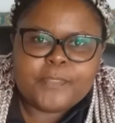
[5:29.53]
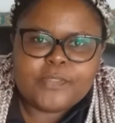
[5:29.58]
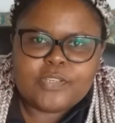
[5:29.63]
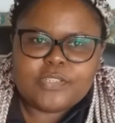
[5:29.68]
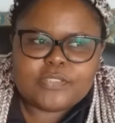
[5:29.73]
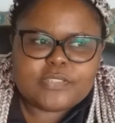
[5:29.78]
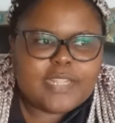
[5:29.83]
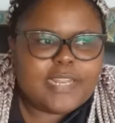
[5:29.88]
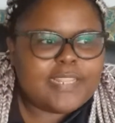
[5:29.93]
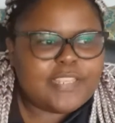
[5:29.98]

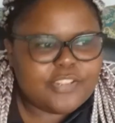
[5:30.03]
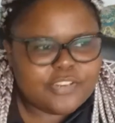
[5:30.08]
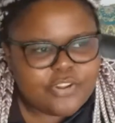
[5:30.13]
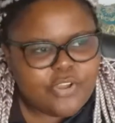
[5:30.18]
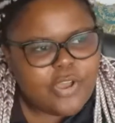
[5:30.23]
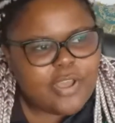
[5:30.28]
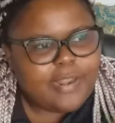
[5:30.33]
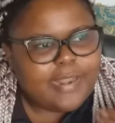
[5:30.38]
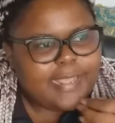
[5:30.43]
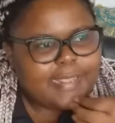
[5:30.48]
Because, like, you
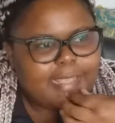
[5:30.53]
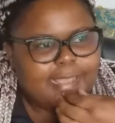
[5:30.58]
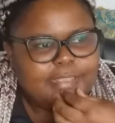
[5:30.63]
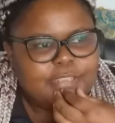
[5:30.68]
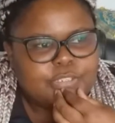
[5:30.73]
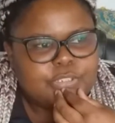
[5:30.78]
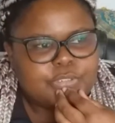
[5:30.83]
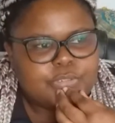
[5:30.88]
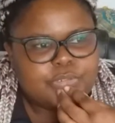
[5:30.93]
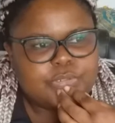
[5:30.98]
know, like,
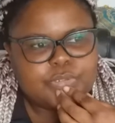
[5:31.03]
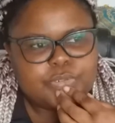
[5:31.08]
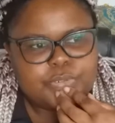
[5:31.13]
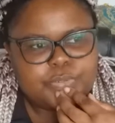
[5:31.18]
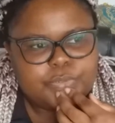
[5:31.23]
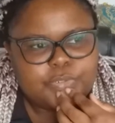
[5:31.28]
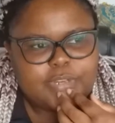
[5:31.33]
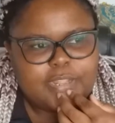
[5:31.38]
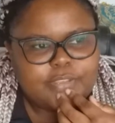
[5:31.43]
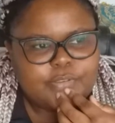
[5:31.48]
I used
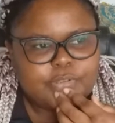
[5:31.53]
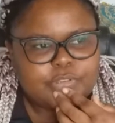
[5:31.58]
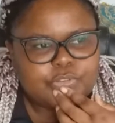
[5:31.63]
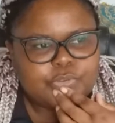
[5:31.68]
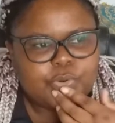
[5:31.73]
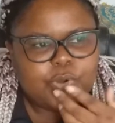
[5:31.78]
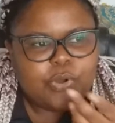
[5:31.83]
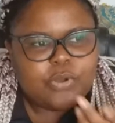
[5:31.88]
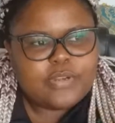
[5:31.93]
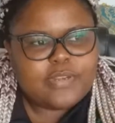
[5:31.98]
to, like, when
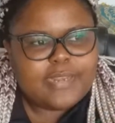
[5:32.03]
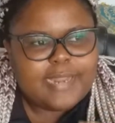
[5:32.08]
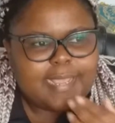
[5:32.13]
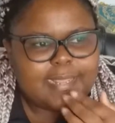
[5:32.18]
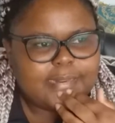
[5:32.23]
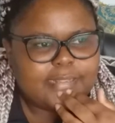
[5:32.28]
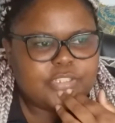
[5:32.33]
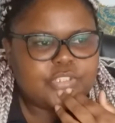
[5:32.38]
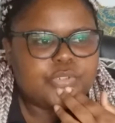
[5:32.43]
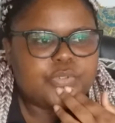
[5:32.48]
you were
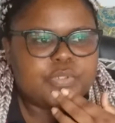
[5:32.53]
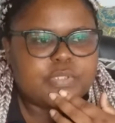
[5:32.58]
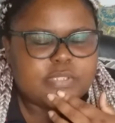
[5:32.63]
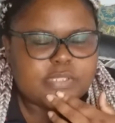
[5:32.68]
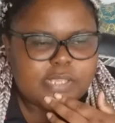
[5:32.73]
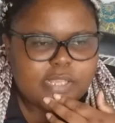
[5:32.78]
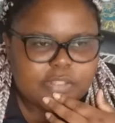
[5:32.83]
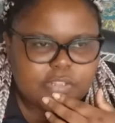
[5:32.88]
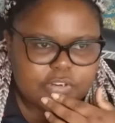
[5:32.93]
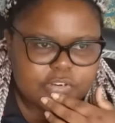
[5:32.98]
online and you'll
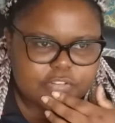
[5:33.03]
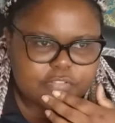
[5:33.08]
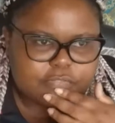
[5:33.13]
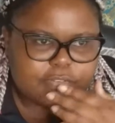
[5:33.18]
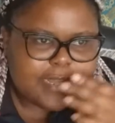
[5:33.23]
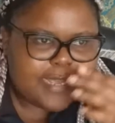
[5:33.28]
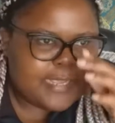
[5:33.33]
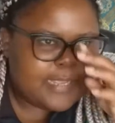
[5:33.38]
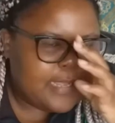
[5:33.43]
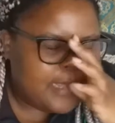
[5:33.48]
see a lot
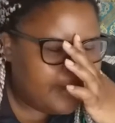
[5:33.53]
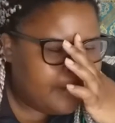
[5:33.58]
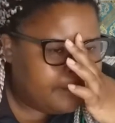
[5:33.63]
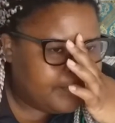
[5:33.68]
of, like,